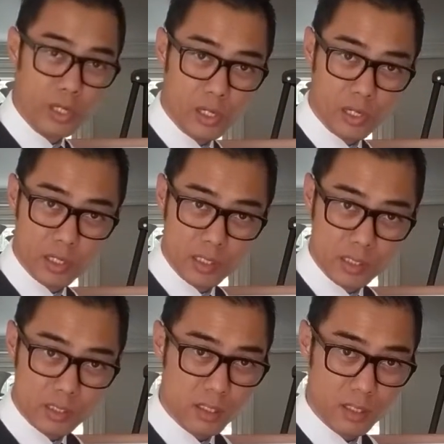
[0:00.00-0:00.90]
here in
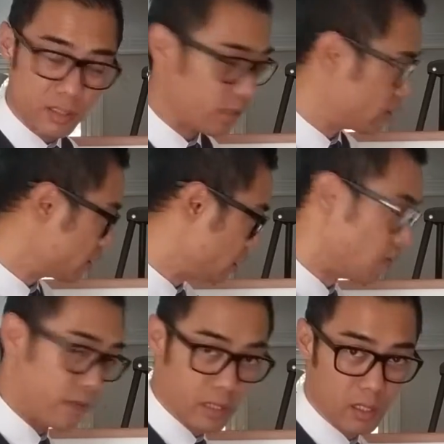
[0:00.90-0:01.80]
this
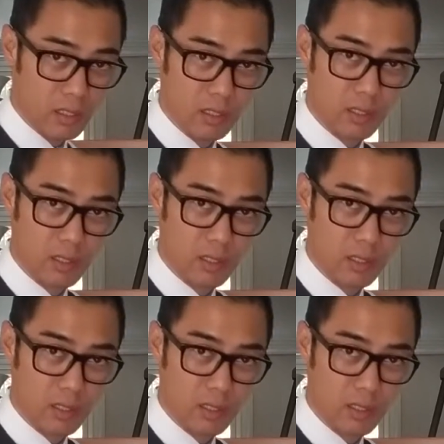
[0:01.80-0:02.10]
area,